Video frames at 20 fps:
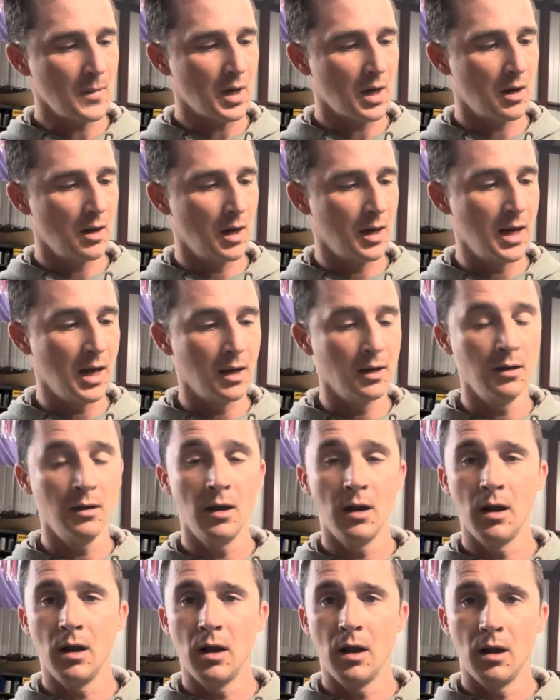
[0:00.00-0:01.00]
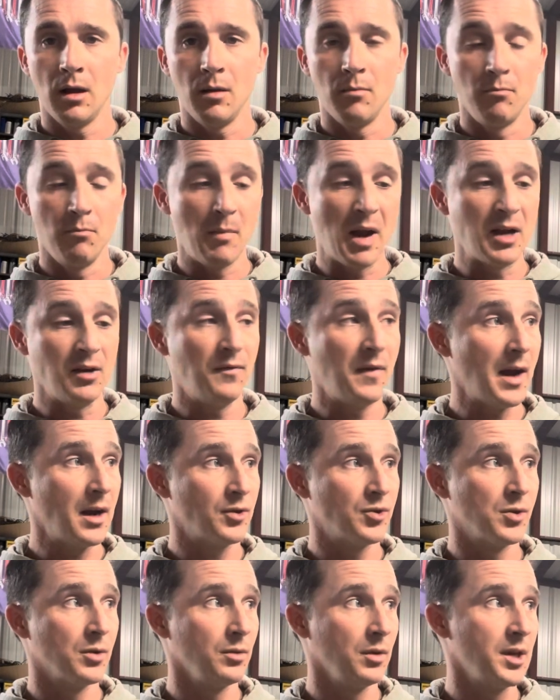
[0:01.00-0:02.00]
Again,
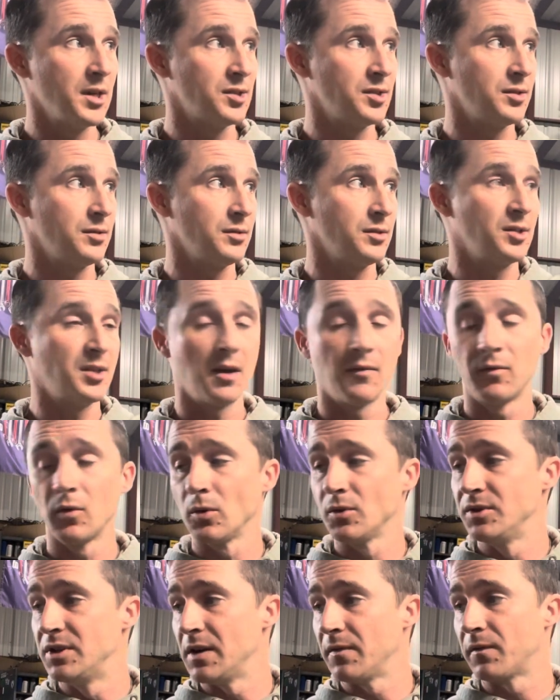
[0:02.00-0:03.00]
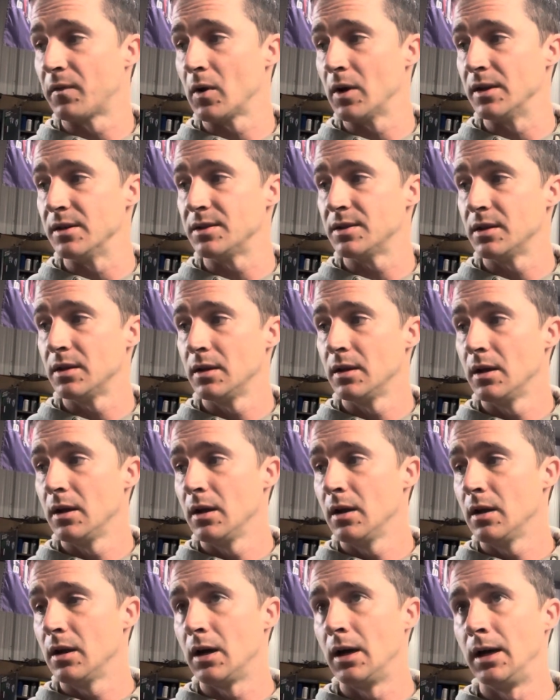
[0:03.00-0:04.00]
manufacturer lists several different
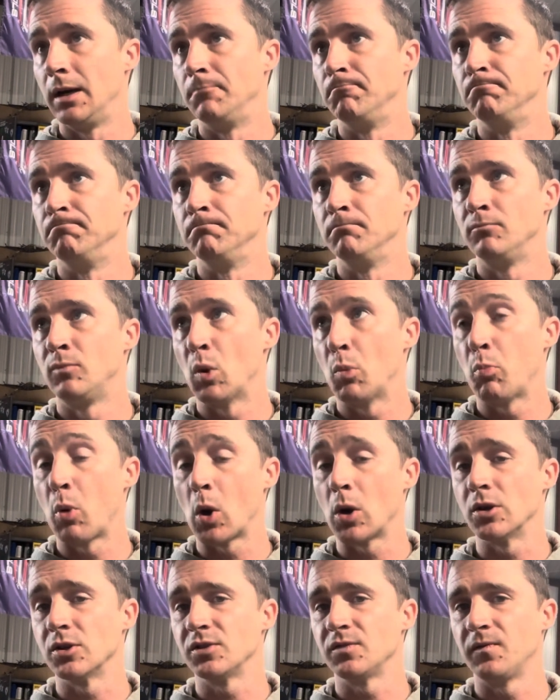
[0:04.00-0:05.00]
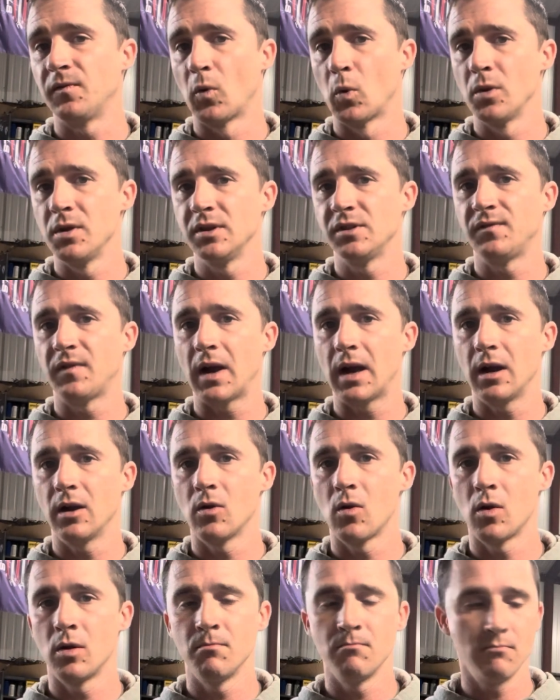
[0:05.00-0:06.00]
parts for this
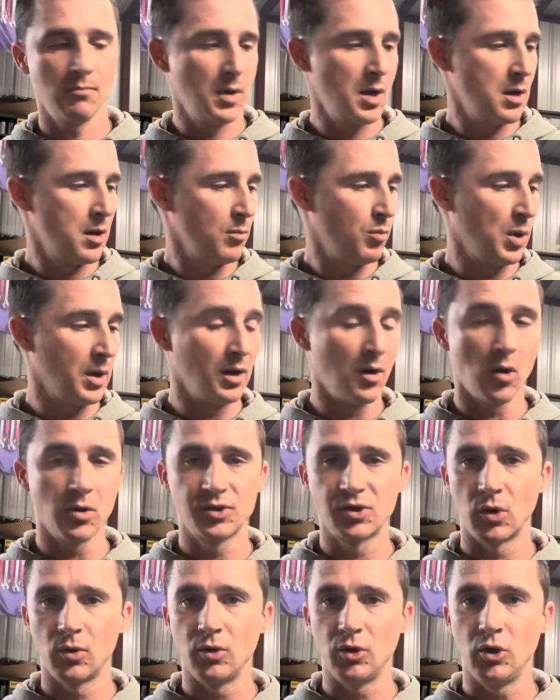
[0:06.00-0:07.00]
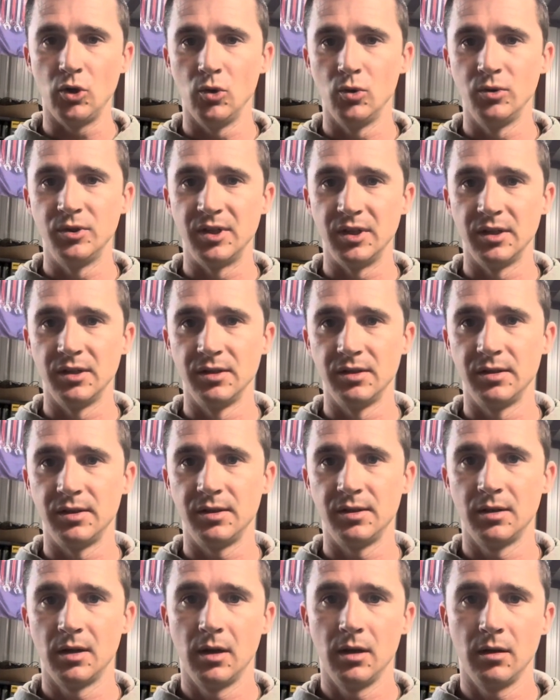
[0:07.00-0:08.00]
firearm, but it also uses
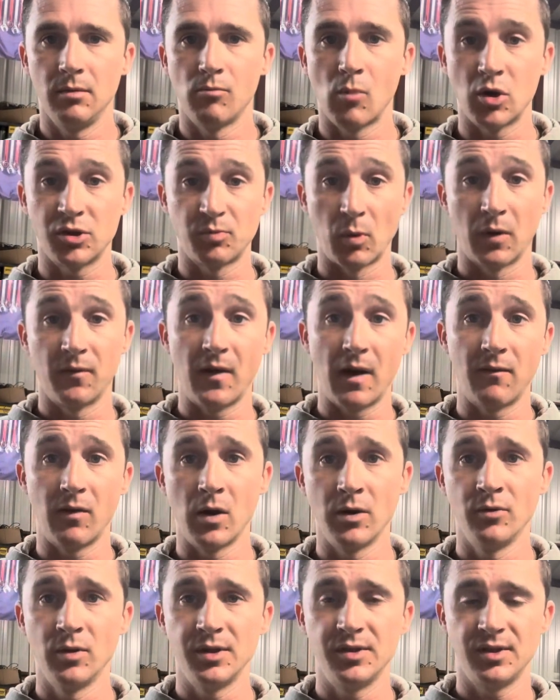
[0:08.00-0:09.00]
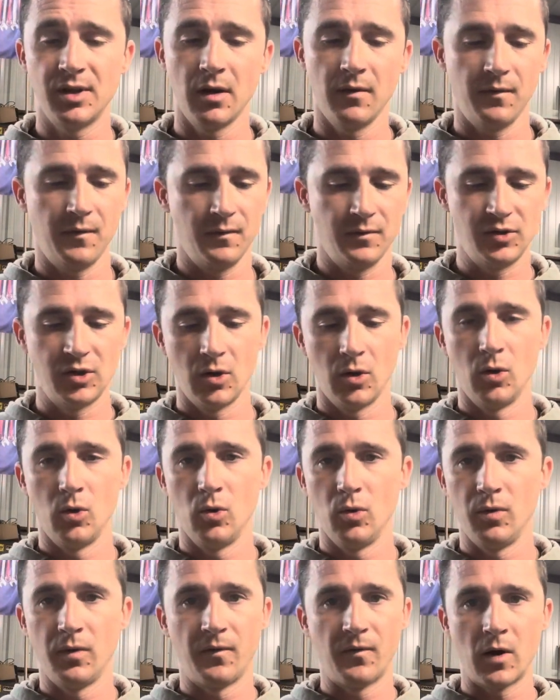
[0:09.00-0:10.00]
Mossberg 500 stuff. So
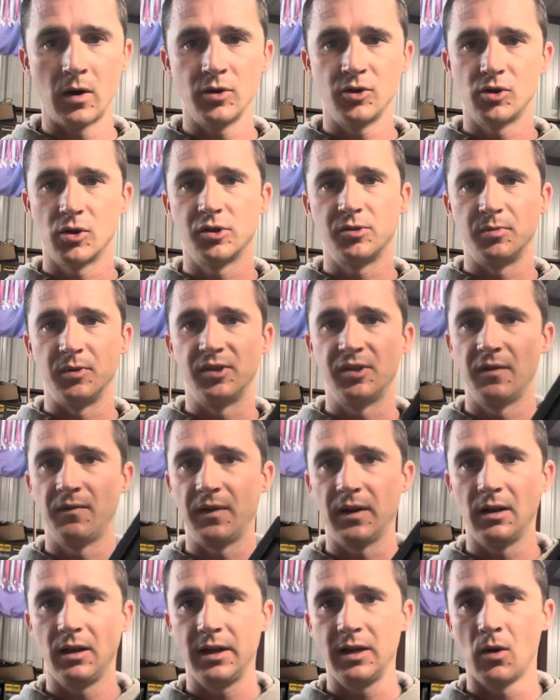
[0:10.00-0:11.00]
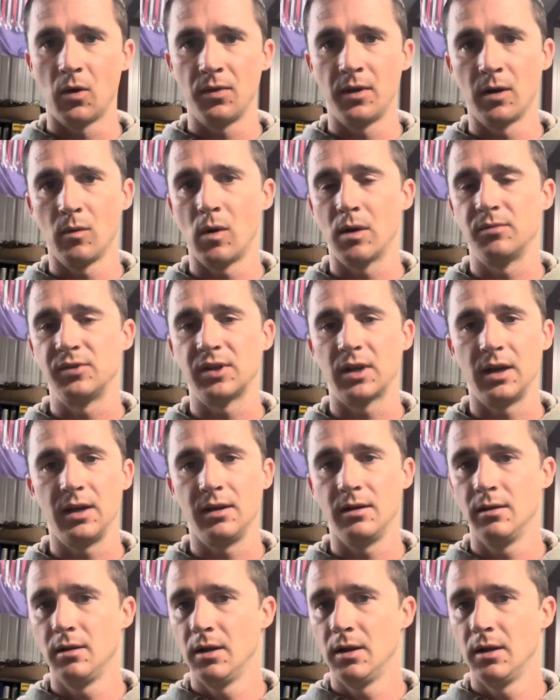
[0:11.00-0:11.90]
the furniture specifically on their website